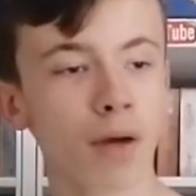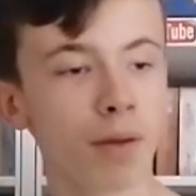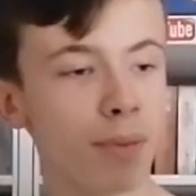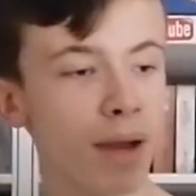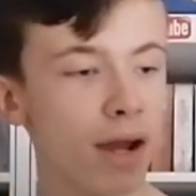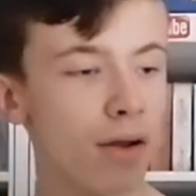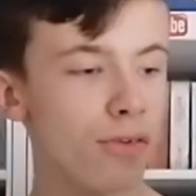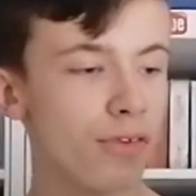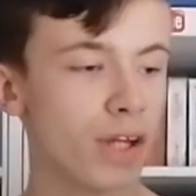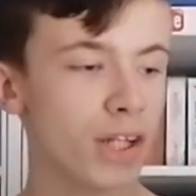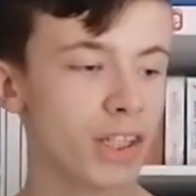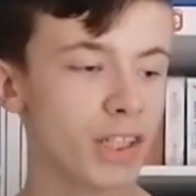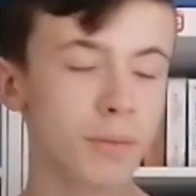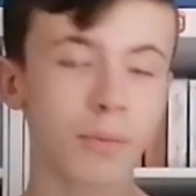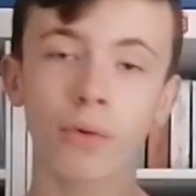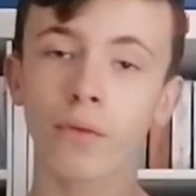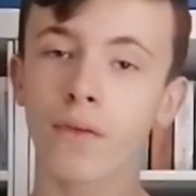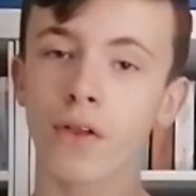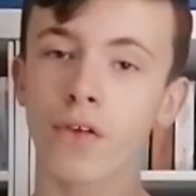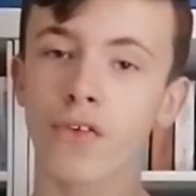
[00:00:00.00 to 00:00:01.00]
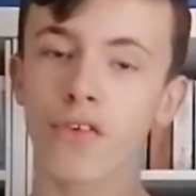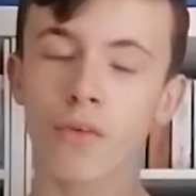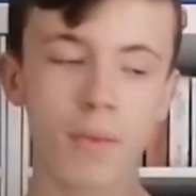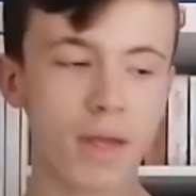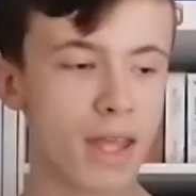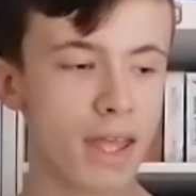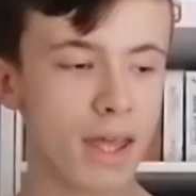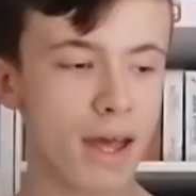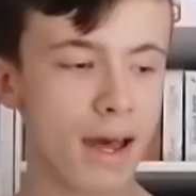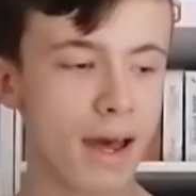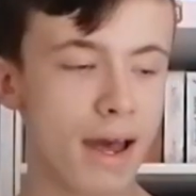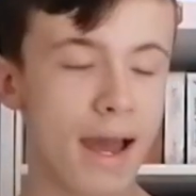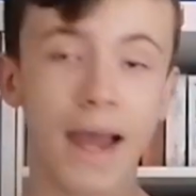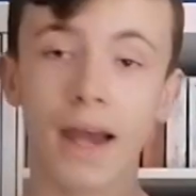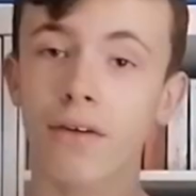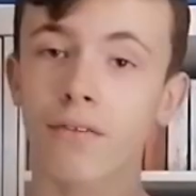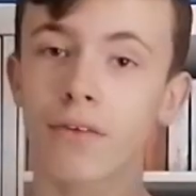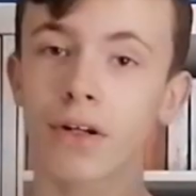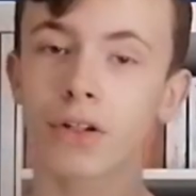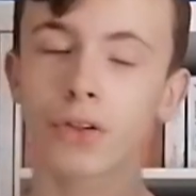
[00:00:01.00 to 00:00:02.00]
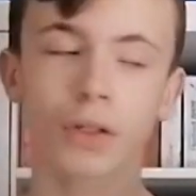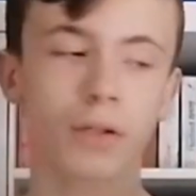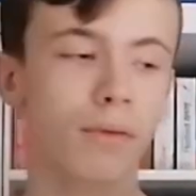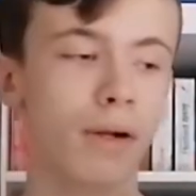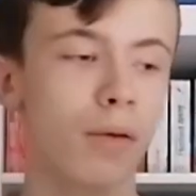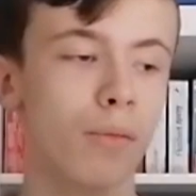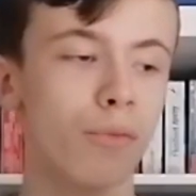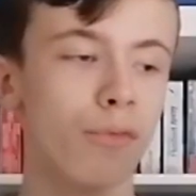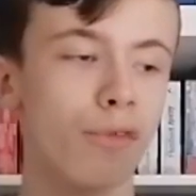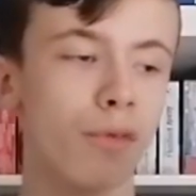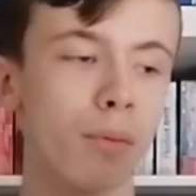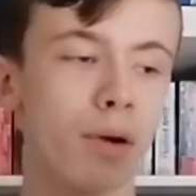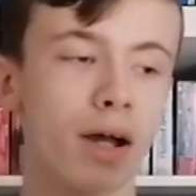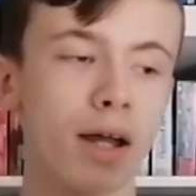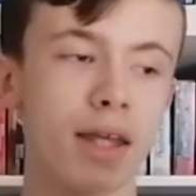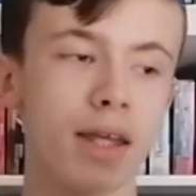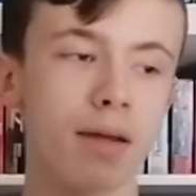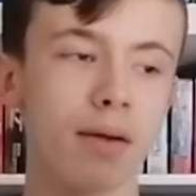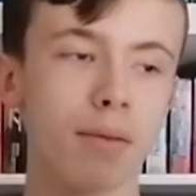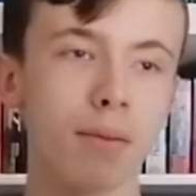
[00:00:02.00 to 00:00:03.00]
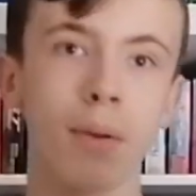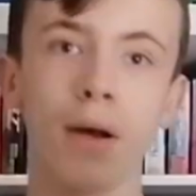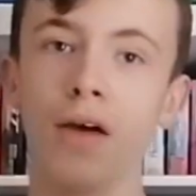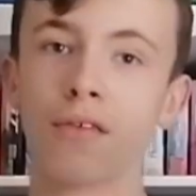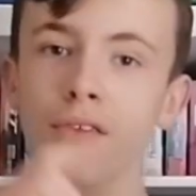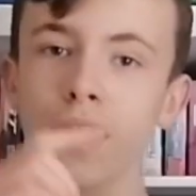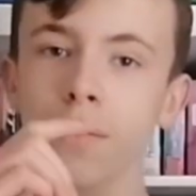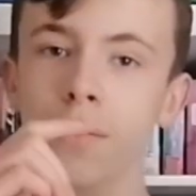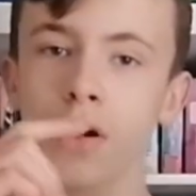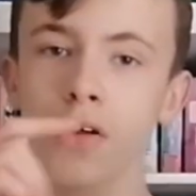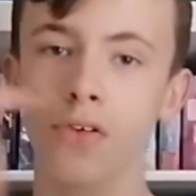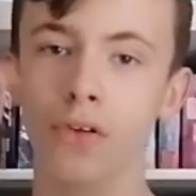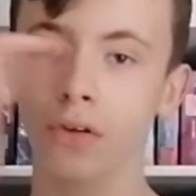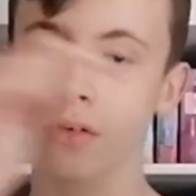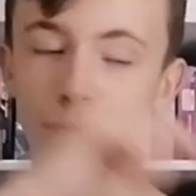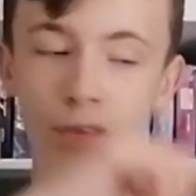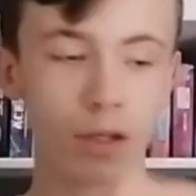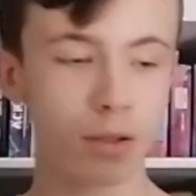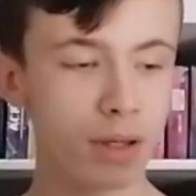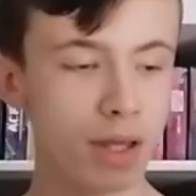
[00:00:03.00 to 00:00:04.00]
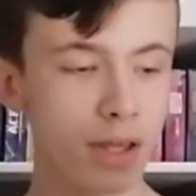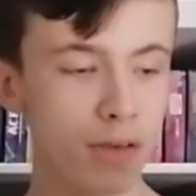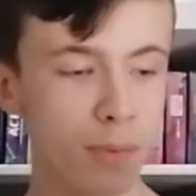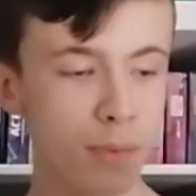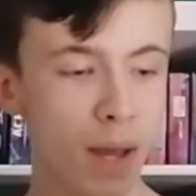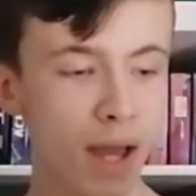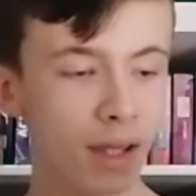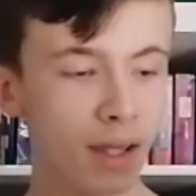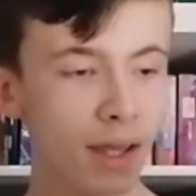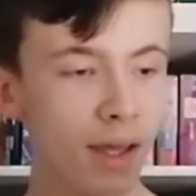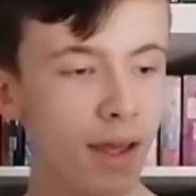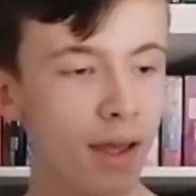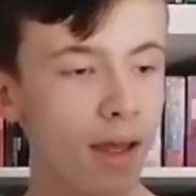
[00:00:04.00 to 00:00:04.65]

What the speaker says: My parents actually bought this for me at Retro Realm for my birthday present a few years back.